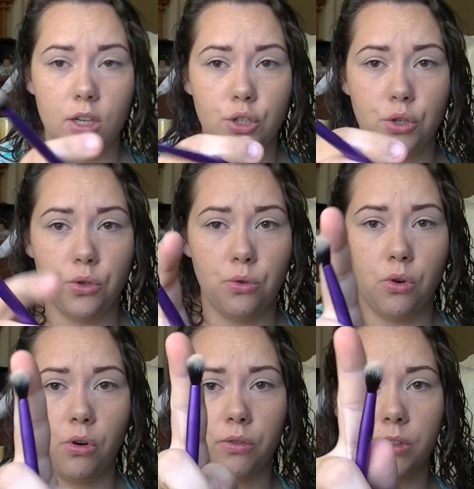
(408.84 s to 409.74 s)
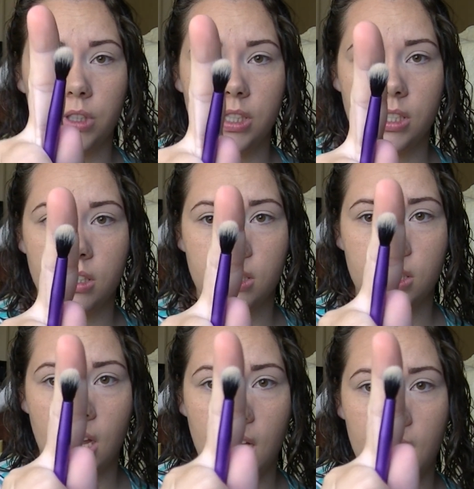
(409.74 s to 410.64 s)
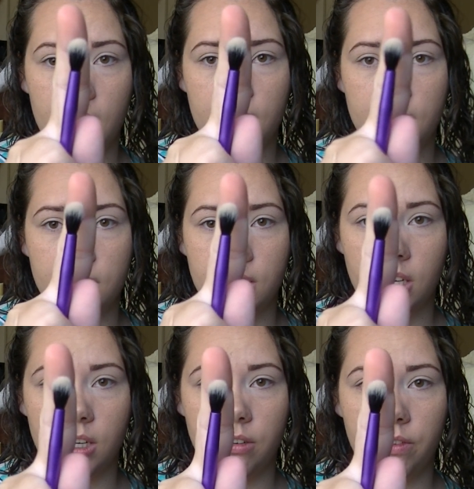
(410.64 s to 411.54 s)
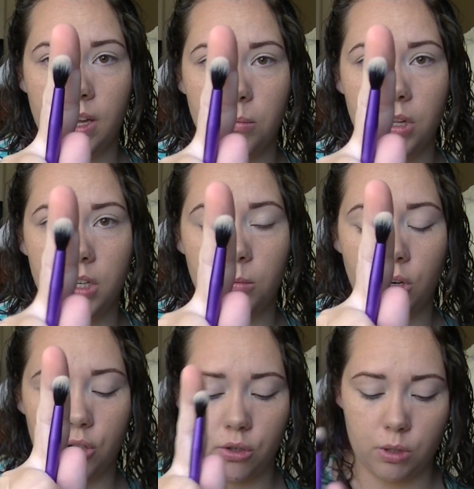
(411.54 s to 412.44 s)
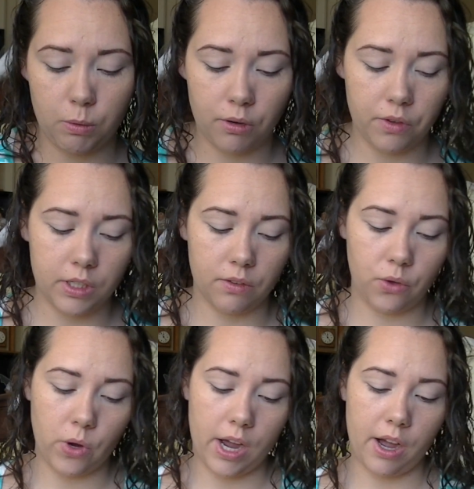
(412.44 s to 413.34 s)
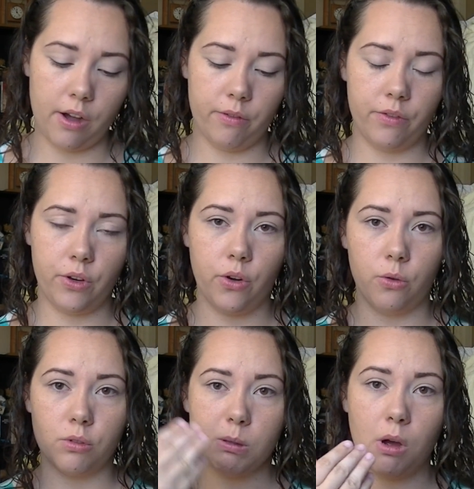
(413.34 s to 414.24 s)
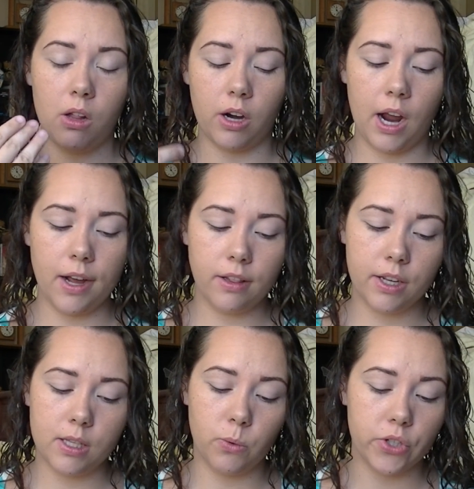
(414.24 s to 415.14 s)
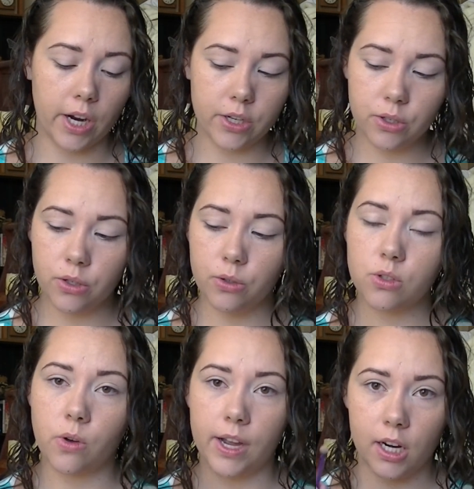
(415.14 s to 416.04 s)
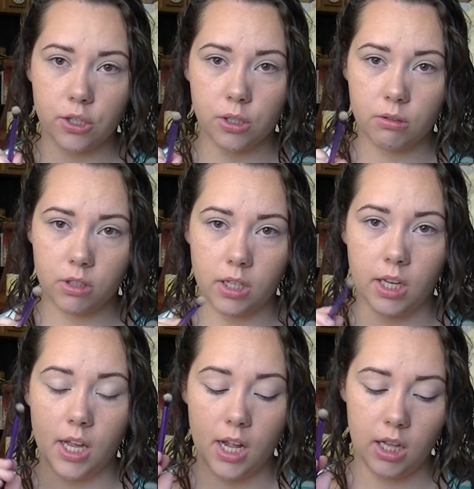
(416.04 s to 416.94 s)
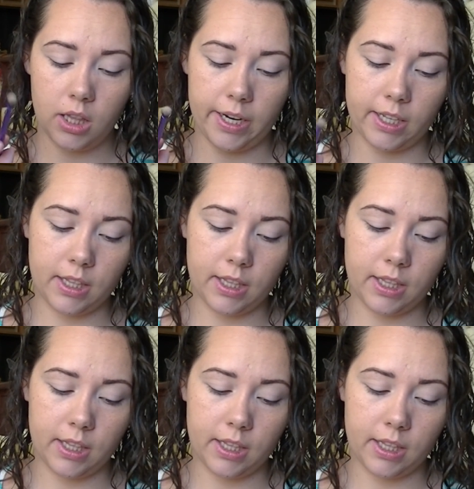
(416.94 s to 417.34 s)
too overly sized of a blending brush, so it's perfect if you have, you know, smaller eyelids, which I do. So I actually really like